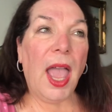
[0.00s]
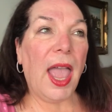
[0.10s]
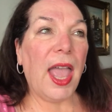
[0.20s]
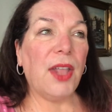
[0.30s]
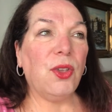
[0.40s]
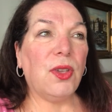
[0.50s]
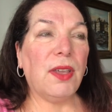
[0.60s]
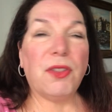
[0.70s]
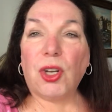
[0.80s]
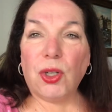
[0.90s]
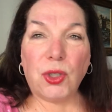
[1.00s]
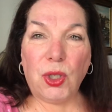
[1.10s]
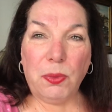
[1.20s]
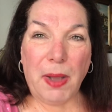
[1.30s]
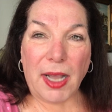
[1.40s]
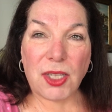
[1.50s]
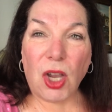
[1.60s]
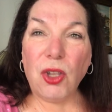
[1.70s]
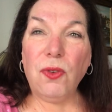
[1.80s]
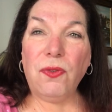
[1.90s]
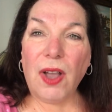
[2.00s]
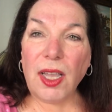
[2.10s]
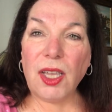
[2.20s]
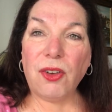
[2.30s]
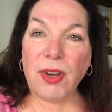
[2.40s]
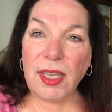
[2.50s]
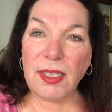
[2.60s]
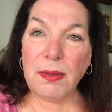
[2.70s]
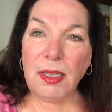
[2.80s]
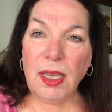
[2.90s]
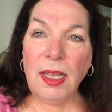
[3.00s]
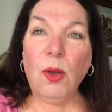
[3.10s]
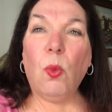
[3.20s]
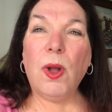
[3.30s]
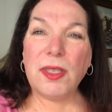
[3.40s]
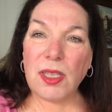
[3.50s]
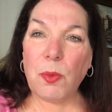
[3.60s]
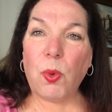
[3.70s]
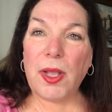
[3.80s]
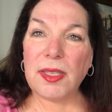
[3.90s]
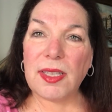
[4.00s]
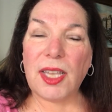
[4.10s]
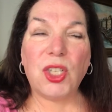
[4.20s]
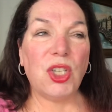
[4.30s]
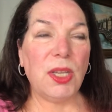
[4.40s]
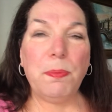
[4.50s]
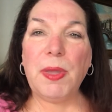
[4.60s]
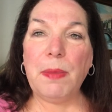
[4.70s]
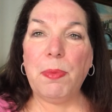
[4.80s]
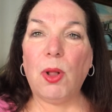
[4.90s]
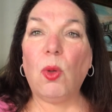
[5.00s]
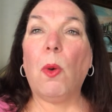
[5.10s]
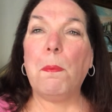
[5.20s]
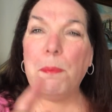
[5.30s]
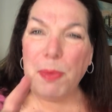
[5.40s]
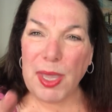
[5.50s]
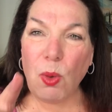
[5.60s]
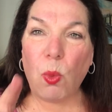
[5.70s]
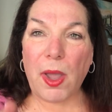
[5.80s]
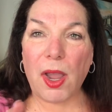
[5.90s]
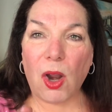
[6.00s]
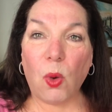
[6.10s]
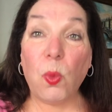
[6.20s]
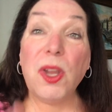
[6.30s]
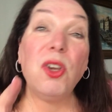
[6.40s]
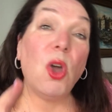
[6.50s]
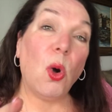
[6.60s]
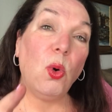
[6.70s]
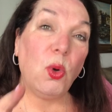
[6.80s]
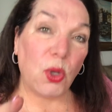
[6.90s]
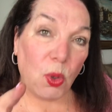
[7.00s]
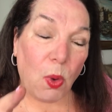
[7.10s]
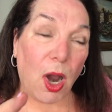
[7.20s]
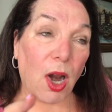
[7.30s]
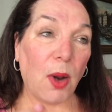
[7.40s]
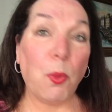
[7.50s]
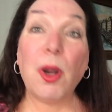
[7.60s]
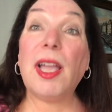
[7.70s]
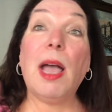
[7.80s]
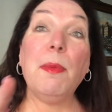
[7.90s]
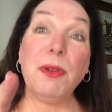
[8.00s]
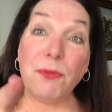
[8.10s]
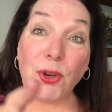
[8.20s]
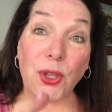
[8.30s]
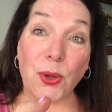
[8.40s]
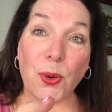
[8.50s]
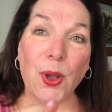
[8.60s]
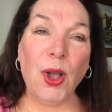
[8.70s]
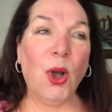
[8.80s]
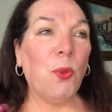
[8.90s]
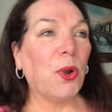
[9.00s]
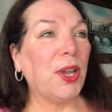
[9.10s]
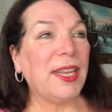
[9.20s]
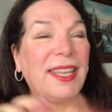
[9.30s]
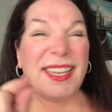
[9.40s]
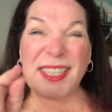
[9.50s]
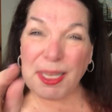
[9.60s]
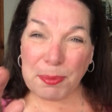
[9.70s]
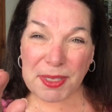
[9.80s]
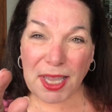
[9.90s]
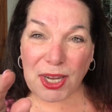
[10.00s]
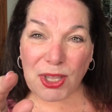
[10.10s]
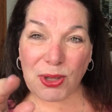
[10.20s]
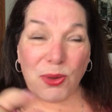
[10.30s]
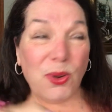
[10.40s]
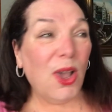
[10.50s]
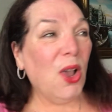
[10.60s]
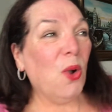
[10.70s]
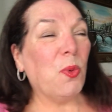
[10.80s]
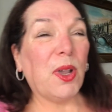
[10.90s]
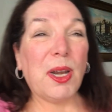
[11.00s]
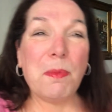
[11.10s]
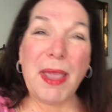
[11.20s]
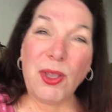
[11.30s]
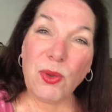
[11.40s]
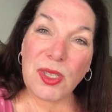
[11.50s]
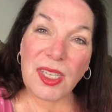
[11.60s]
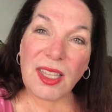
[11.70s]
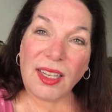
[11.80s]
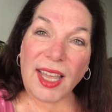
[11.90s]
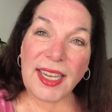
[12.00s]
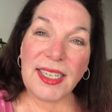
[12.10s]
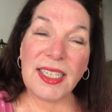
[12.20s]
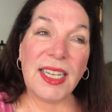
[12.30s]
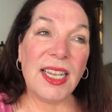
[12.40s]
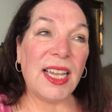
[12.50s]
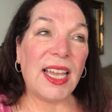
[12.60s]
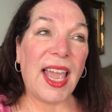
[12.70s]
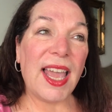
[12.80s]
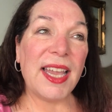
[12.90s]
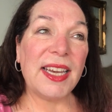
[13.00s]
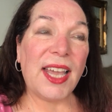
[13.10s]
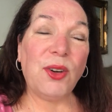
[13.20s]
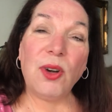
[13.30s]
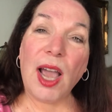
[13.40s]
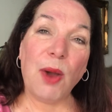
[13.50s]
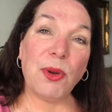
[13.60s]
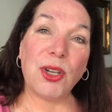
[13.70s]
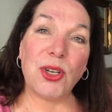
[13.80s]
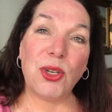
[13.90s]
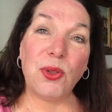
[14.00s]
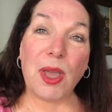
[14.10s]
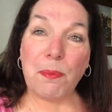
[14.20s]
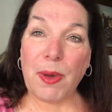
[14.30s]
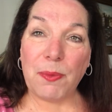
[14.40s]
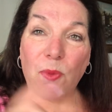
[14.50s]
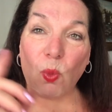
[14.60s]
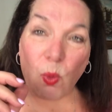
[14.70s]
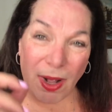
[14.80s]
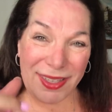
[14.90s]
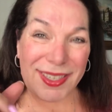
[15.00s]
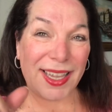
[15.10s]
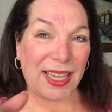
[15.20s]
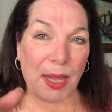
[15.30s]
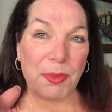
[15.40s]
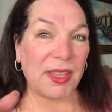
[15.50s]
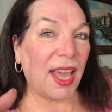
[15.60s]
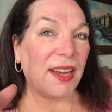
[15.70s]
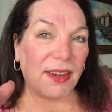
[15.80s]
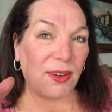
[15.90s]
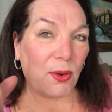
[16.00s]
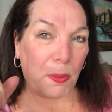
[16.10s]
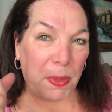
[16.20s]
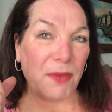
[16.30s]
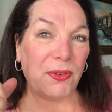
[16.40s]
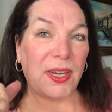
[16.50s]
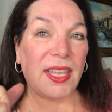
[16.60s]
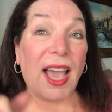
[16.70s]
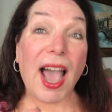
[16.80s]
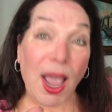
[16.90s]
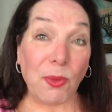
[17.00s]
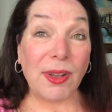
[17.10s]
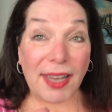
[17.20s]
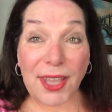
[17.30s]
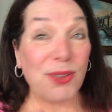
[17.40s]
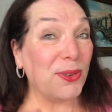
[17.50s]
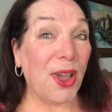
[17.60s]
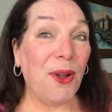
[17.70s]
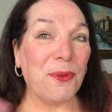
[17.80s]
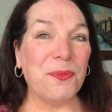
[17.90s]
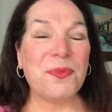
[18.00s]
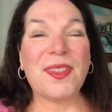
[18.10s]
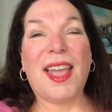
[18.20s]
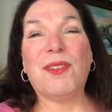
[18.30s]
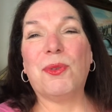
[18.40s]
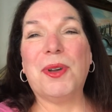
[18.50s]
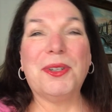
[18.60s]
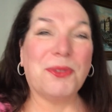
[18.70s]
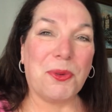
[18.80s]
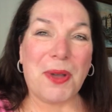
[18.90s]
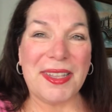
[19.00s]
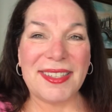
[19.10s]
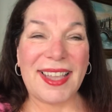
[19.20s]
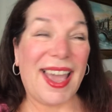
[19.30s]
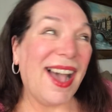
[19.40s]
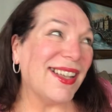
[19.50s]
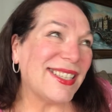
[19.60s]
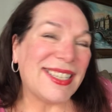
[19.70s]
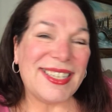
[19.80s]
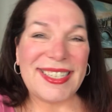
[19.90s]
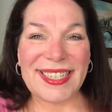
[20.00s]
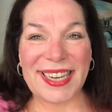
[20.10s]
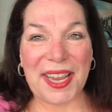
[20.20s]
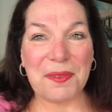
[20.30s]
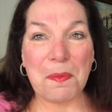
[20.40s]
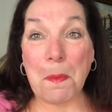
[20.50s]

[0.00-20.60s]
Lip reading: and you give the girl $2. Are you fucking crazy? What's up, Wednesday? Cheap people, be aware. We know who you are, and we're coming for you. We're going to get tips out of you. We're going to make you see the light, and I don't know how we're going to do that, but once I come to that epiphany, I will let you know. Have a wonderful Wednesday. I'll see you tonight.